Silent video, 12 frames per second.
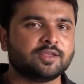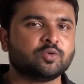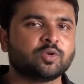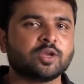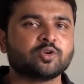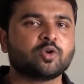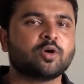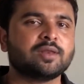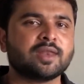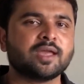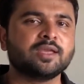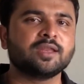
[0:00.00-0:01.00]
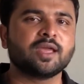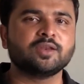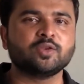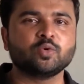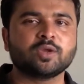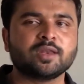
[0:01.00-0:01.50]
You can draw a line,
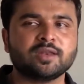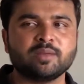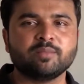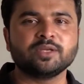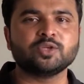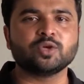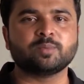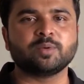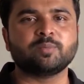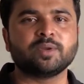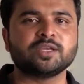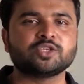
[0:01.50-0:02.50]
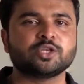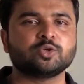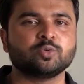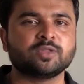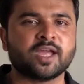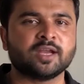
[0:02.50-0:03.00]
and you can limit your
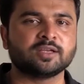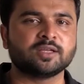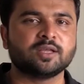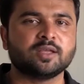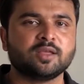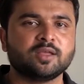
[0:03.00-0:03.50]
preparation to that.